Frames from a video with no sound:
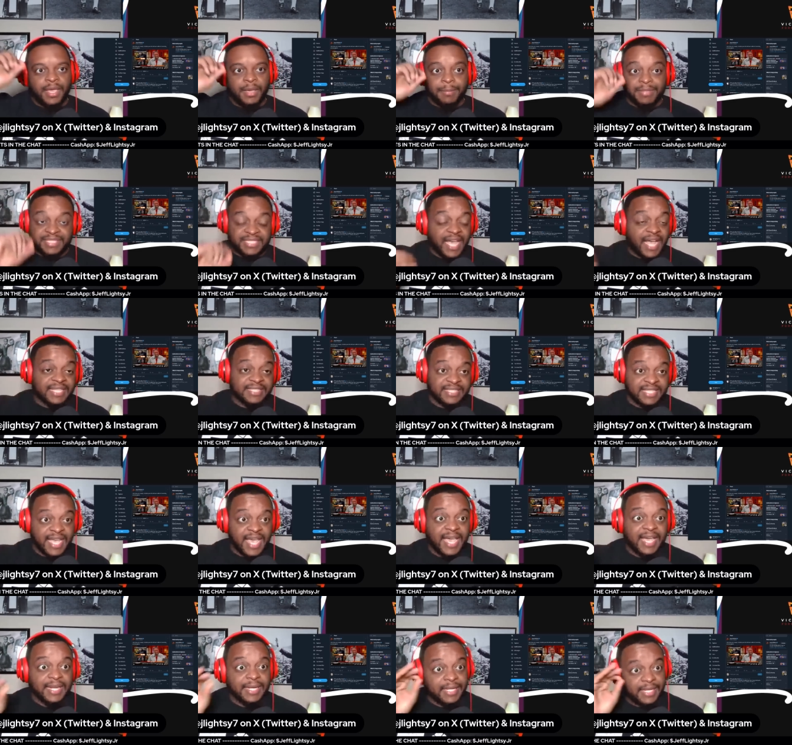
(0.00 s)
Besides
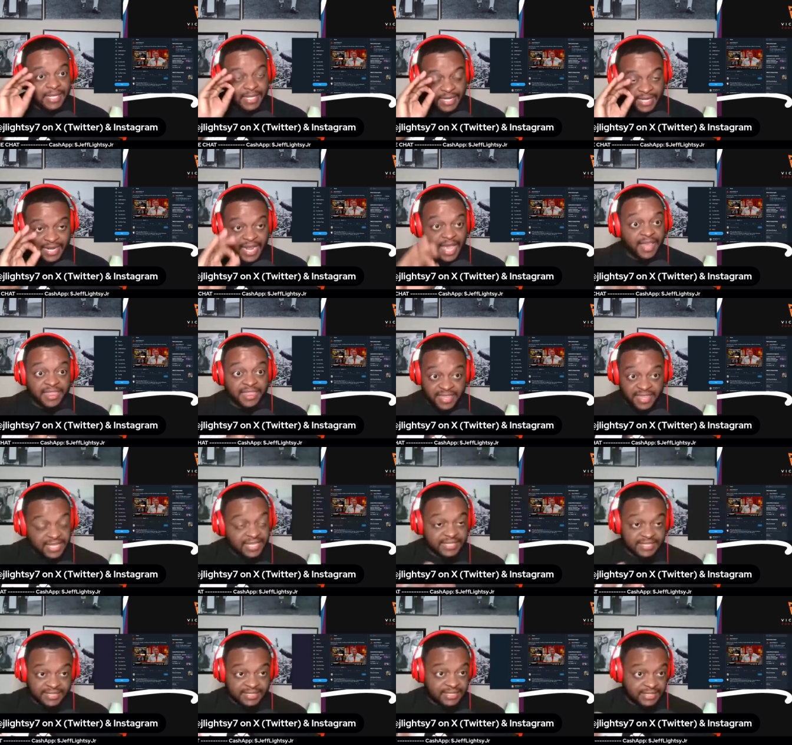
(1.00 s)
that, now
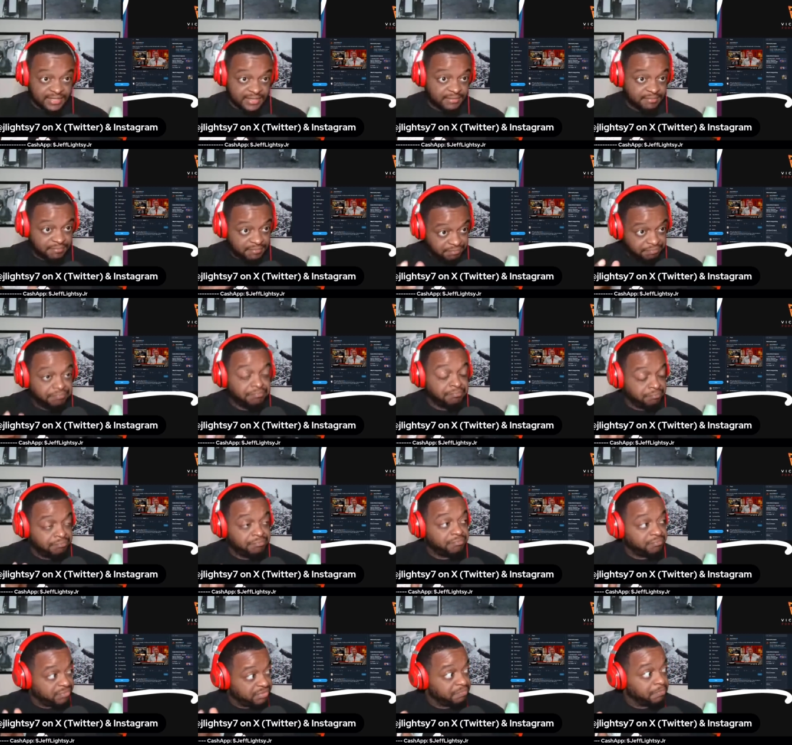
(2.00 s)
this
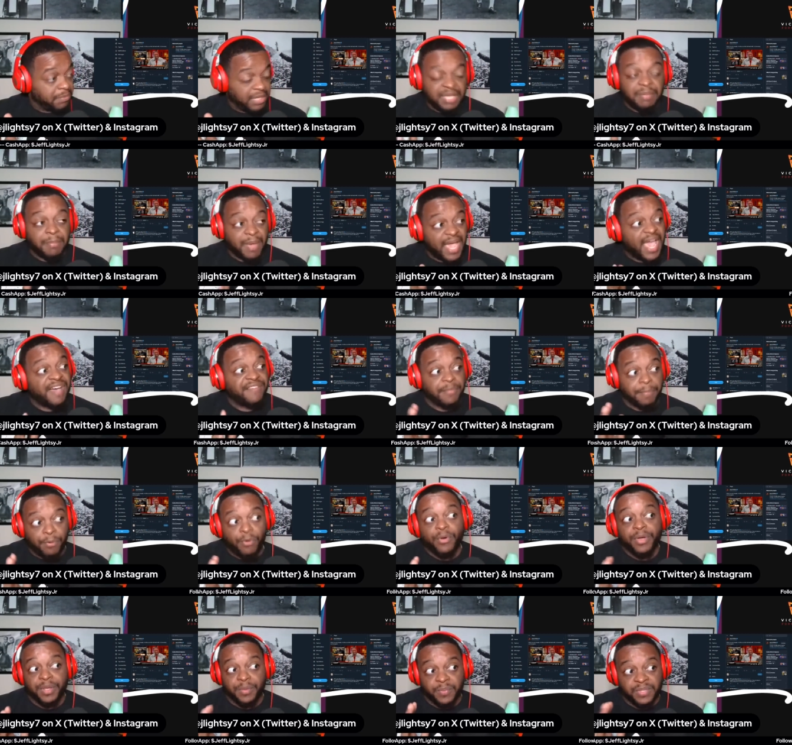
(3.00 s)
he might have a
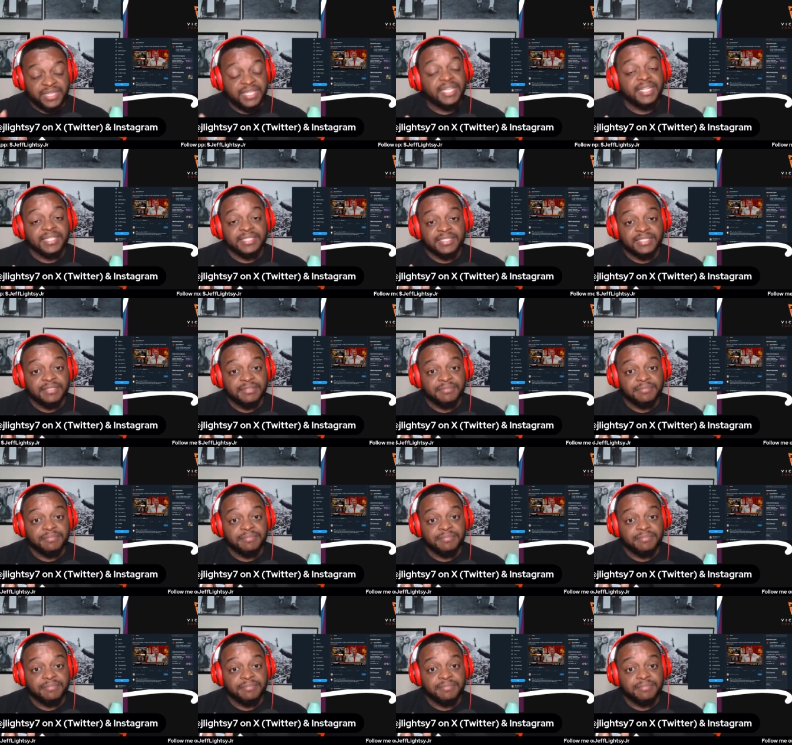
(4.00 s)
point with this.